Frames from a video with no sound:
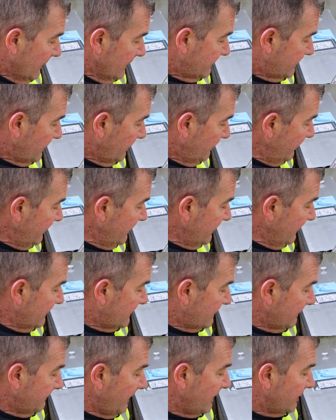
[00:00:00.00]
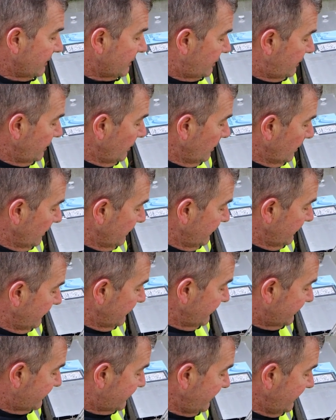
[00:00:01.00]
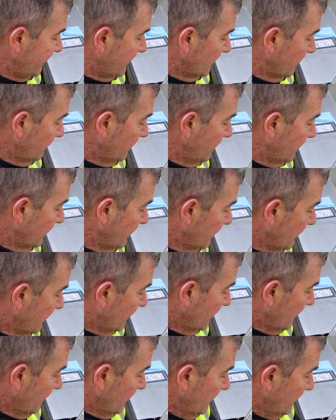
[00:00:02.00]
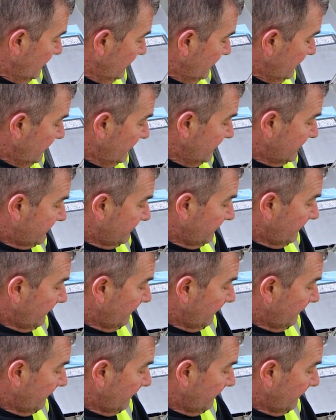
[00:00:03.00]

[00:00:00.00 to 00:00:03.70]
So we need to make sure that the seal is